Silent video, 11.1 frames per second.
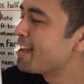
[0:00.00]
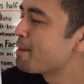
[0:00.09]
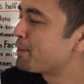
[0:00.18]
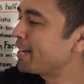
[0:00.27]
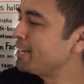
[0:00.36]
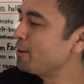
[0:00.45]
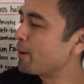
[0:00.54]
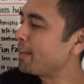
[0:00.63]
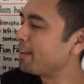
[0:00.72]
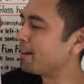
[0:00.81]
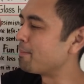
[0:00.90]
But
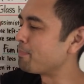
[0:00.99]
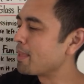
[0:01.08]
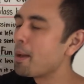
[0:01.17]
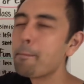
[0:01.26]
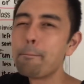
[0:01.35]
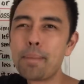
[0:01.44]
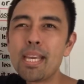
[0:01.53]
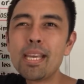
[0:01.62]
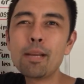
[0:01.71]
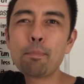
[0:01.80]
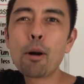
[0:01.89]
anyway,
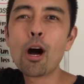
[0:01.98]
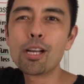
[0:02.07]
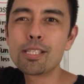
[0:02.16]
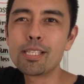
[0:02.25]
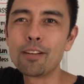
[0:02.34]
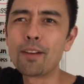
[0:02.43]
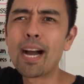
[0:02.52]
being positive,